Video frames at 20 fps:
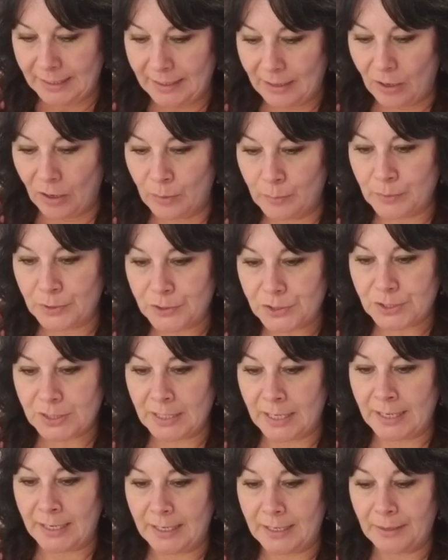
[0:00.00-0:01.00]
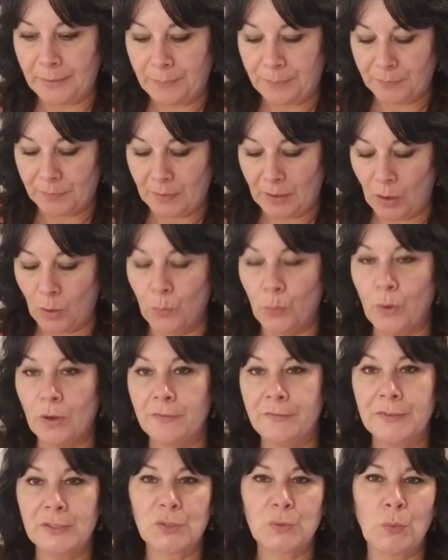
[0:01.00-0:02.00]
almost like a
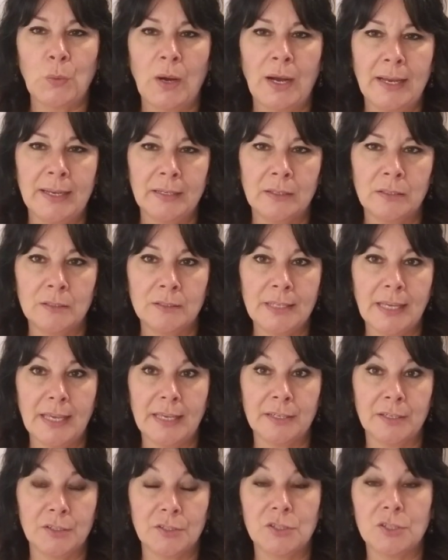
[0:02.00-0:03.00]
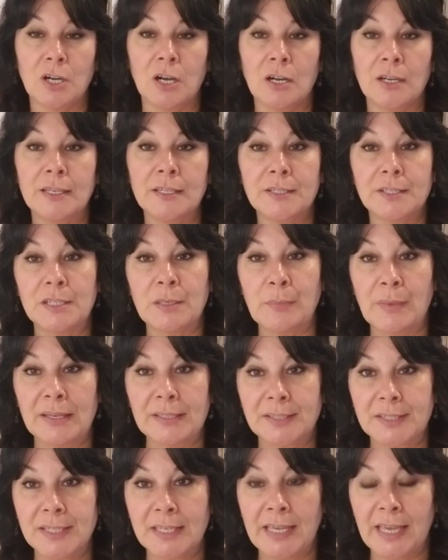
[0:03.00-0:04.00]
wolf is wild and a dog is
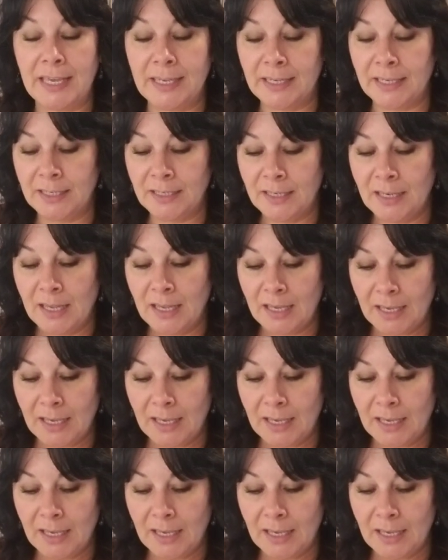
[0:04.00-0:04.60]
domesticated.